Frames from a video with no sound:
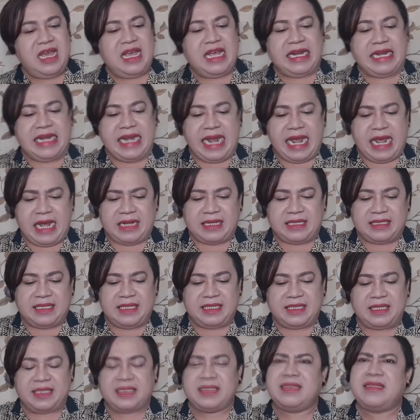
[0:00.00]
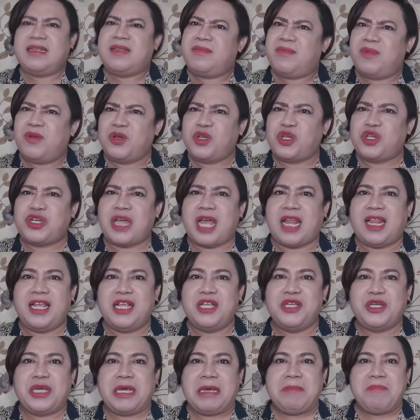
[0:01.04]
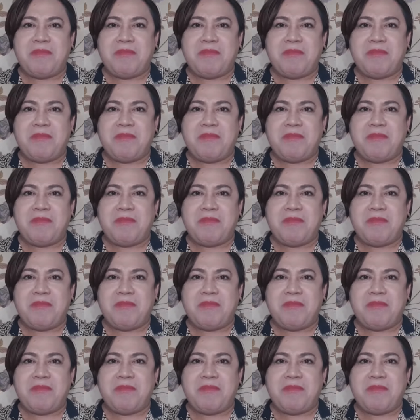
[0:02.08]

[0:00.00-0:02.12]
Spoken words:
Next, this is the most challenging